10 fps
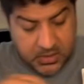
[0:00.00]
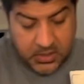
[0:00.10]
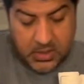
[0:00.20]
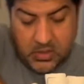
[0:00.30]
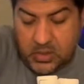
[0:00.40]

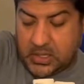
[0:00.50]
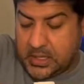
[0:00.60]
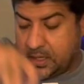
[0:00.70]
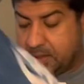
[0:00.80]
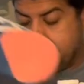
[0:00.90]
you go.
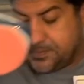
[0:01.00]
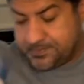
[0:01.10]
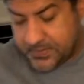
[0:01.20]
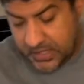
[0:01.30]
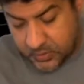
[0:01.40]

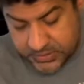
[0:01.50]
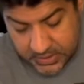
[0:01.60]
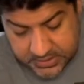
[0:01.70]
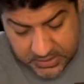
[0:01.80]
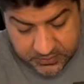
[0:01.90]
I wish I
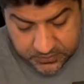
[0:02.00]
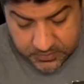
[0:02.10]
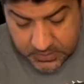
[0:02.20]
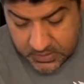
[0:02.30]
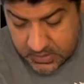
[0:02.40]
had taken
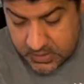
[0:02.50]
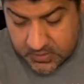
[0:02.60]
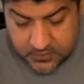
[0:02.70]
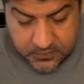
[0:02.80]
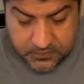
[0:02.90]

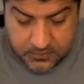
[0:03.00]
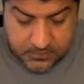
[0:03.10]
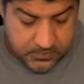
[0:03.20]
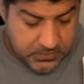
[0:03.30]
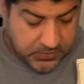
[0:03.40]

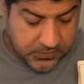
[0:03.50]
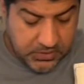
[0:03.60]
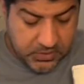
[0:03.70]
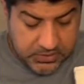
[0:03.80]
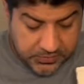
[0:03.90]
some
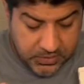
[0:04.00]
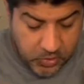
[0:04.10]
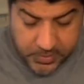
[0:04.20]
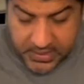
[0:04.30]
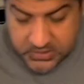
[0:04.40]
videos of the go
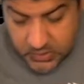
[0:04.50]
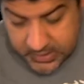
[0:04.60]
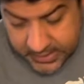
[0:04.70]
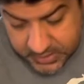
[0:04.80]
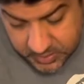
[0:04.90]
bags while I
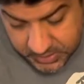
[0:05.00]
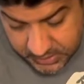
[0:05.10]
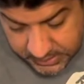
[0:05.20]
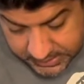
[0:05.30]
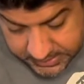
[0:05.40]
had them.
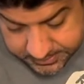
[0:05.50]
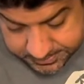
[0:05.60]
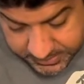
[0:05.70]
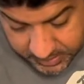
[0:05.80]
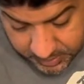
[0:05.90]

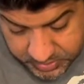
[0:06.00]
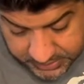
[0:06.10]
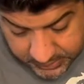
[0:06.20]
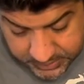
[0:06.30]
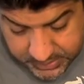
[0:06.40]
I'm sure
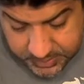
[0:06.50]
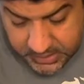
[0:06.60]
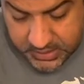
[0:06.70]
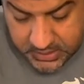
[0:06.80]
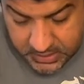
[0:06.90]
that would have come in
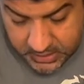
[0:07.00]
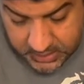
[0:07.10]
handy